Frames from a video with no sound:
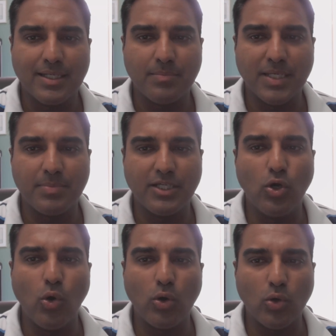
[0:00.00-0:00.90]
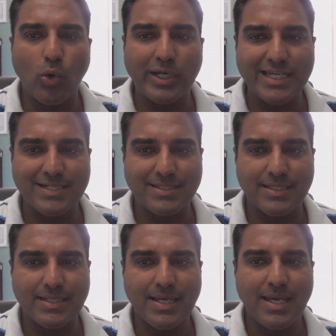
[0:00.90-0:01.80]
It may be goal
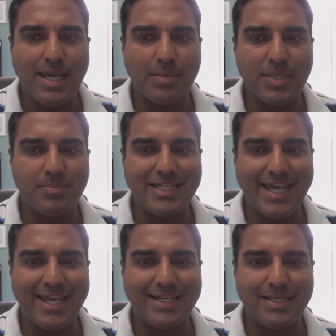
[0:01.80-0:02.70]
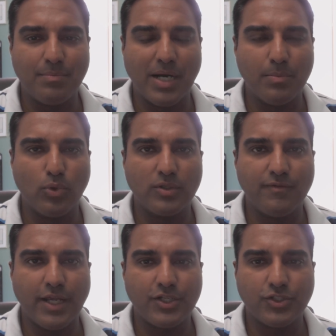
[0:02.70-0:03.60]
oriented and may be aided by
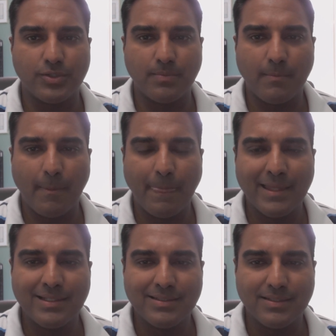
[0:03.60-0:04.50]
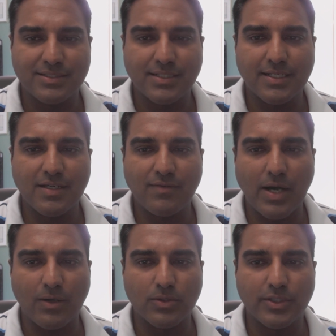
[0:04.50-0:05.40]
motivation. The study of
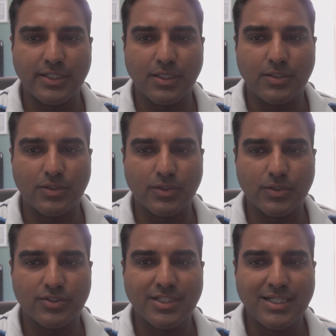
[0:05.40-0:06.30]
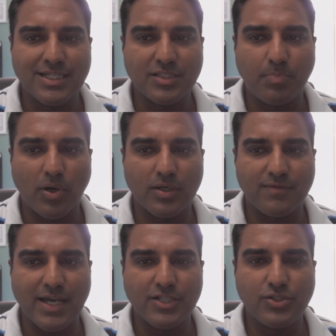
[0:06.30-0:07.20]
how learning occurs is part
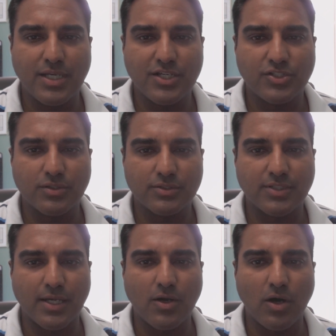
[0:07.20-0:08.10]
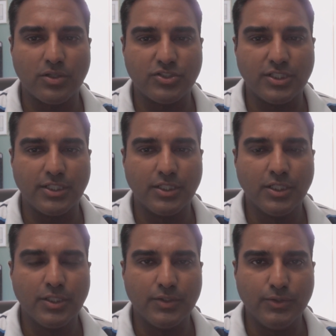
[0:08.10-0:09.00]
of educational psychology,
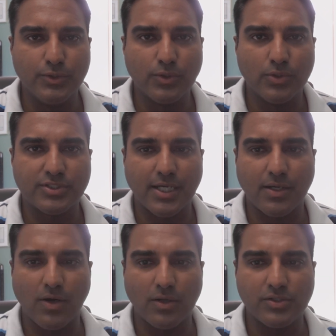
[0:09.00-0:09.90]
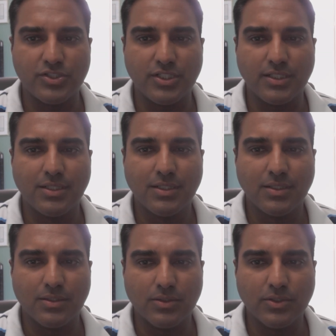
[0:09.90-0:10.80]
neuropsychology,
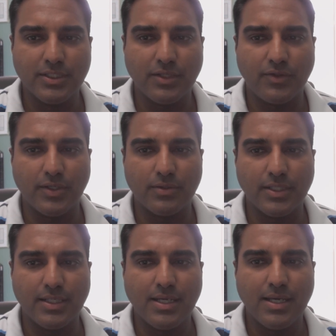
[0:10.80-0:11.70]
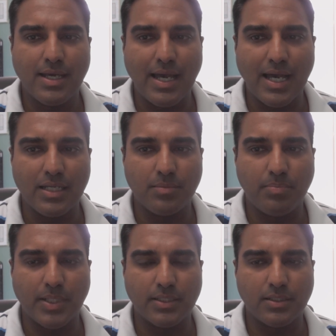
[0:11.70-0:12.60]
learning theory, and
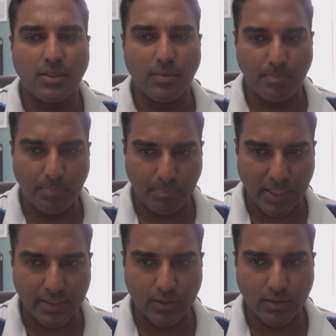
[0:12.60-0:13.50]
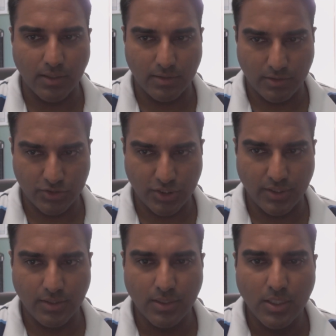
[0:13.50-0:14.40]
pedagogy.